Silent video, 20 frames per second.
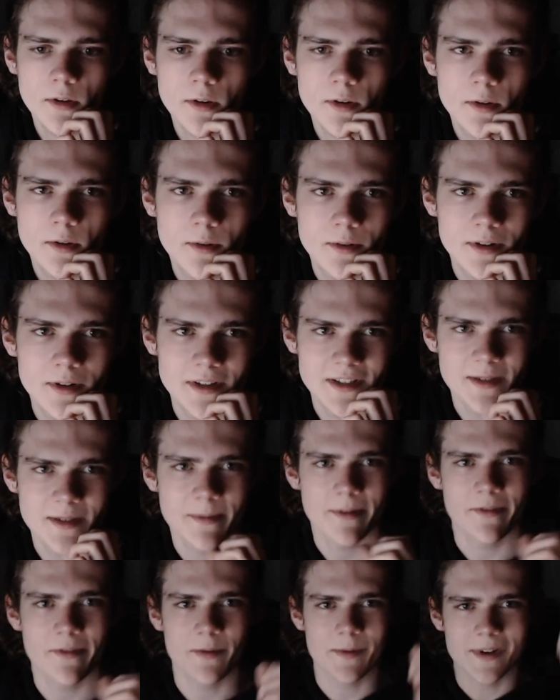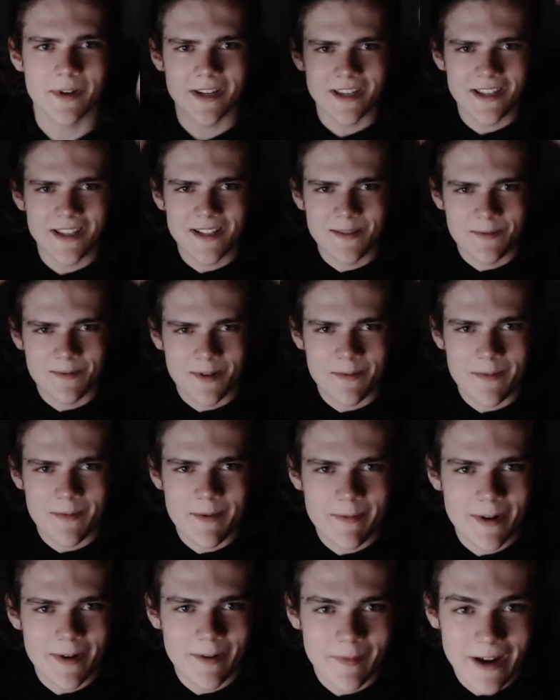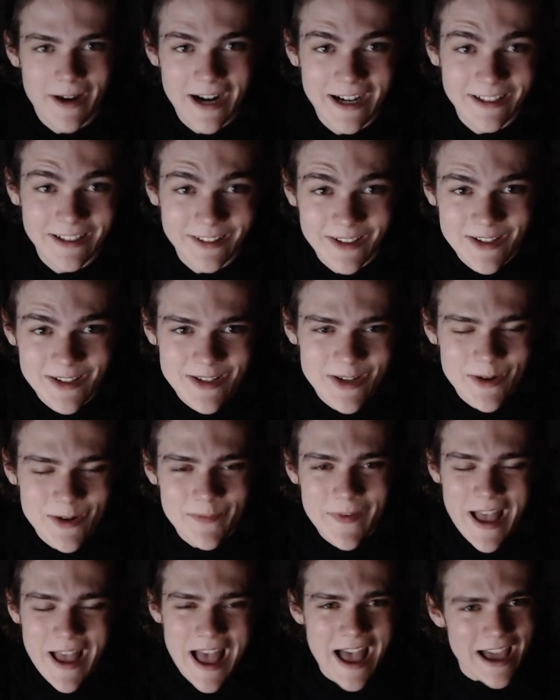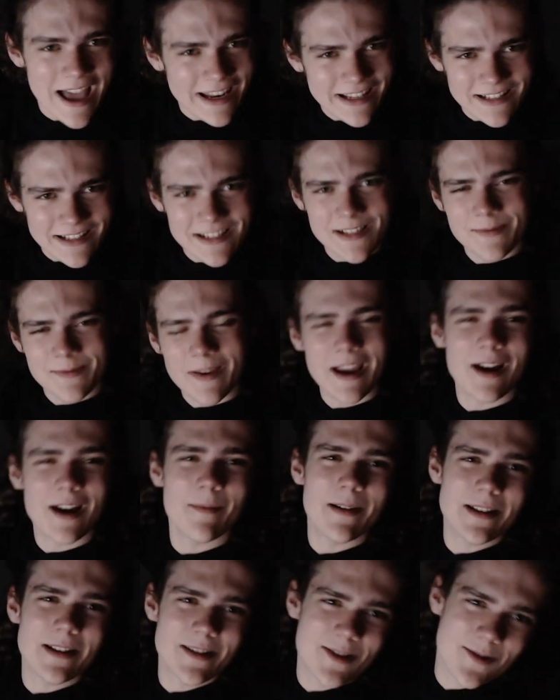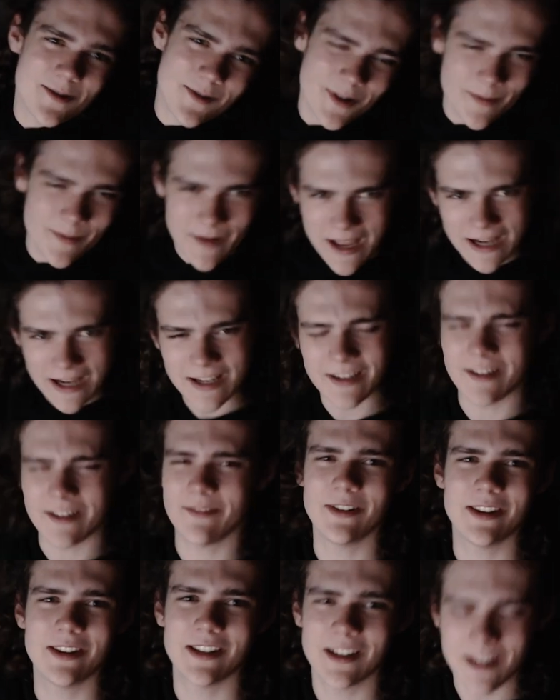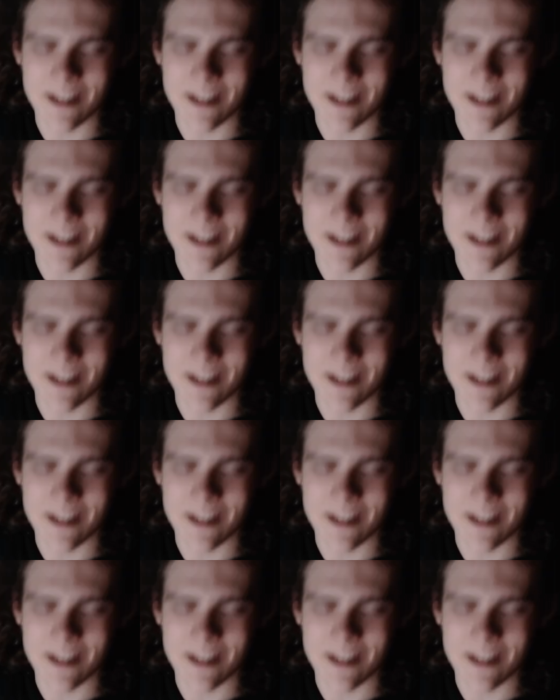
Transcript: What's up, everybody? It's Boy Mooper. My hair looks so bad. It's because my hair band's so far back and everything kind of